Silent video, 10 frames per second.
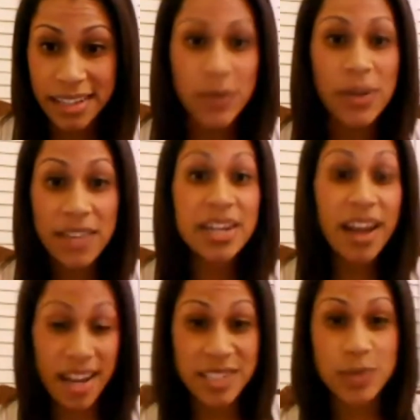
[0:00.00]
So even
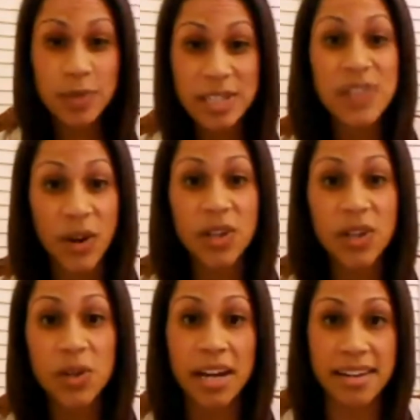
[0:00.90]
us, as we
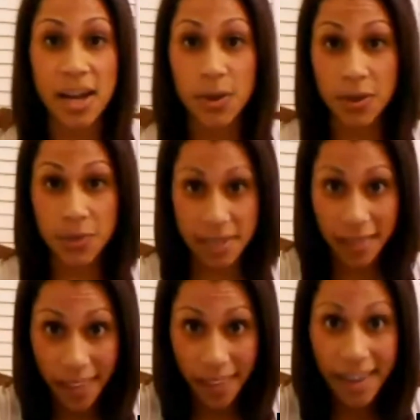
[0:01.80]
started right now, there was a
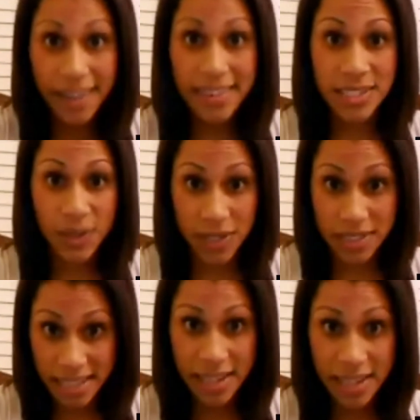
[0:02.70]
clock that
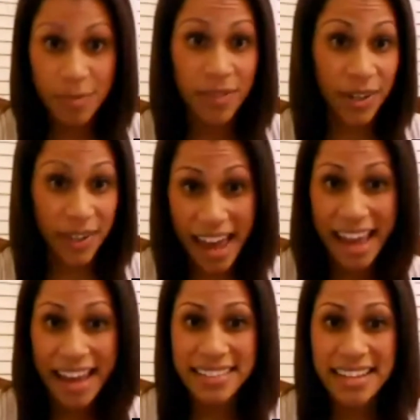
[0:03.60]
started ticking above our
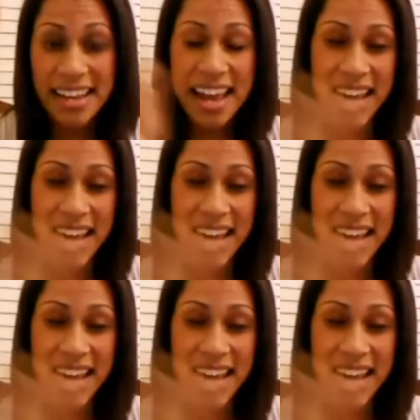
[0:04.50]
heads,